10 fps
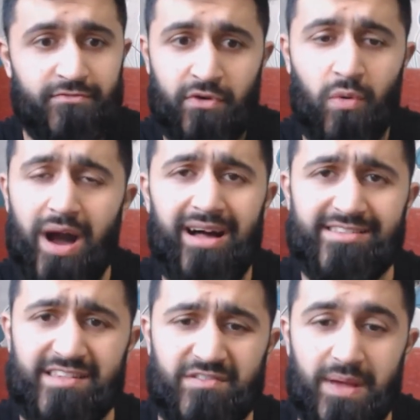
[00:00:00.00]
for a
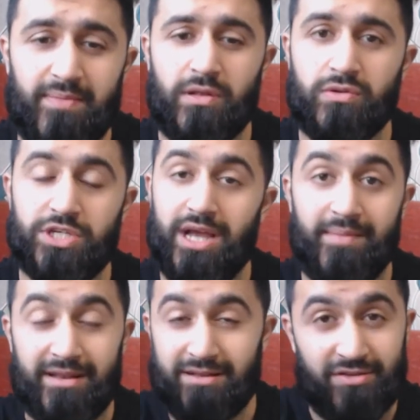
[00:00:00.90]
while since maybe Lucci. I
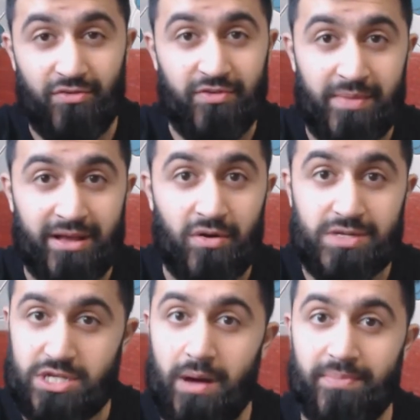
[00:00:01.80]
mean, Doflamingo
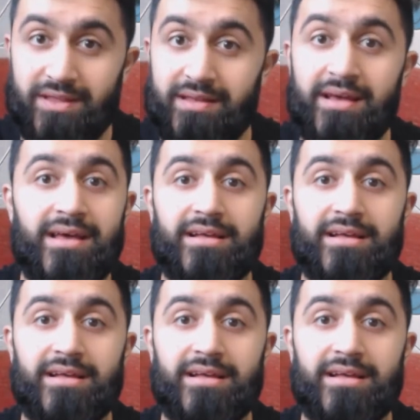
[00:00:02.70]
was competent